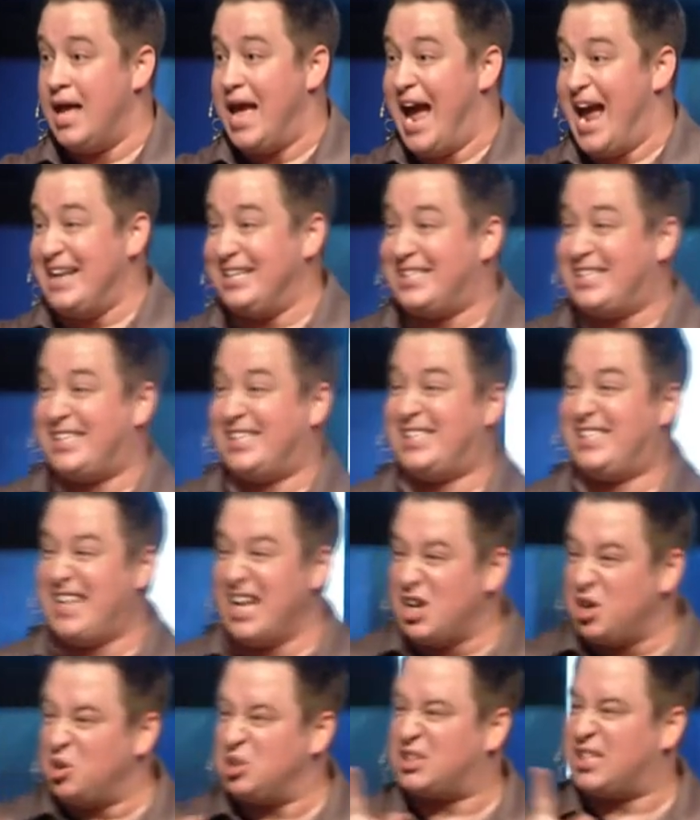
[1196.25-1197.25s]
And
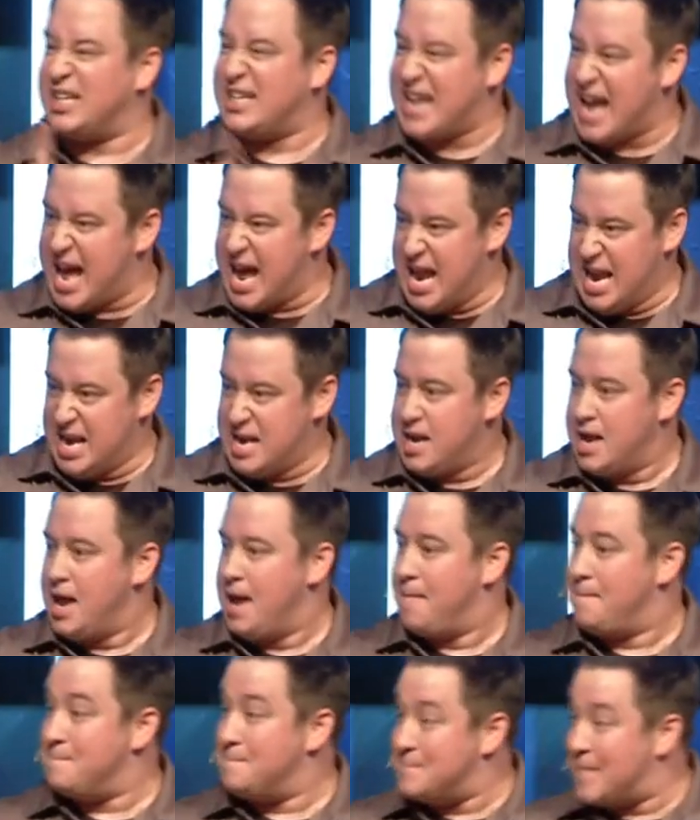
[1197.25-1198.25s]
still today,
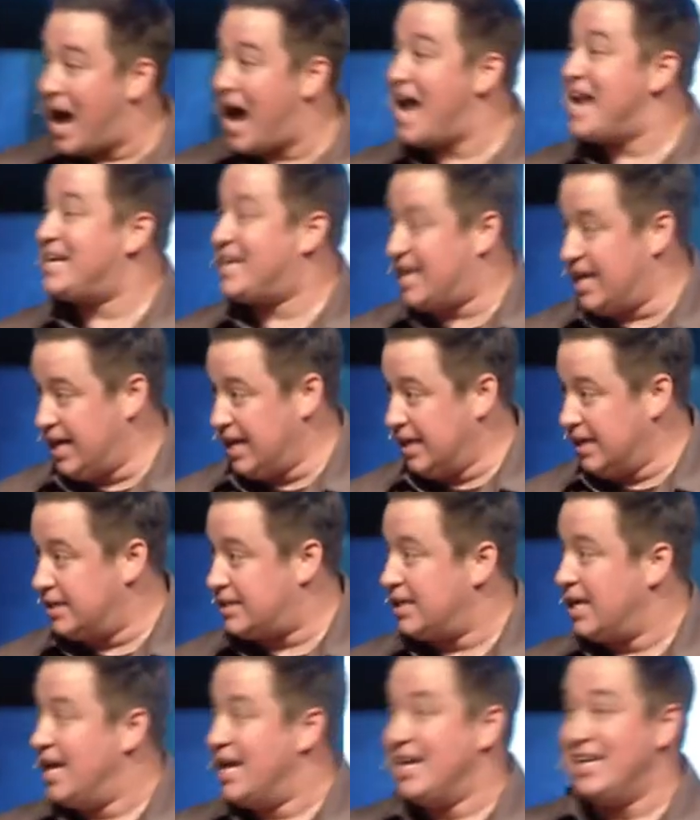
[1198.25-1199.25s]
my kids
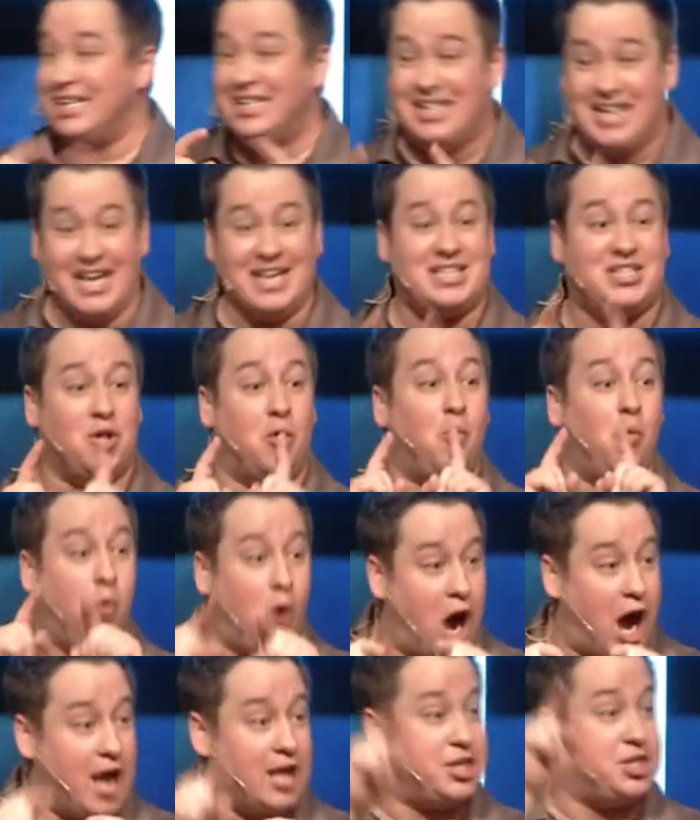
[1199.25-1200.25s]
get to
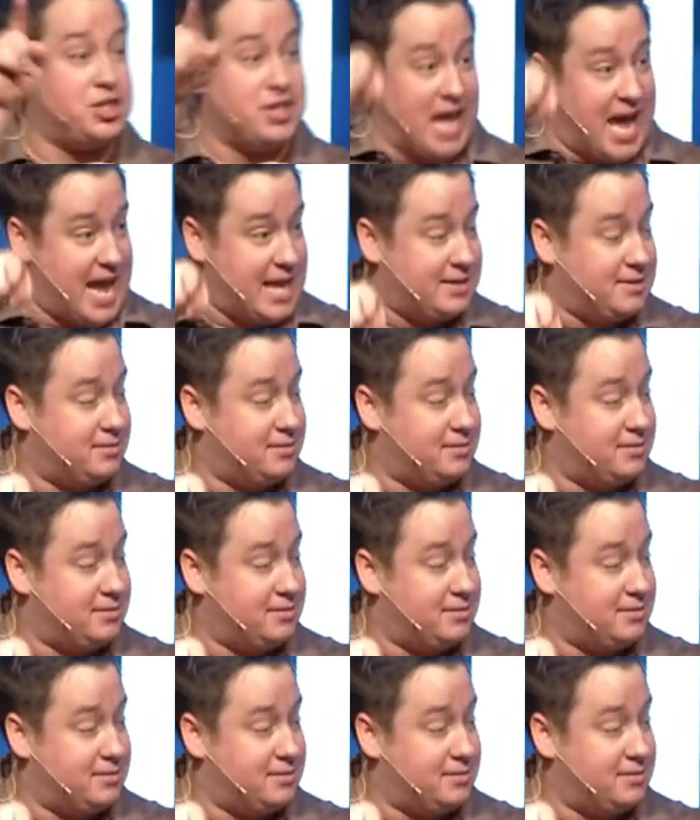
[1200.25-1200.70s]
watch that.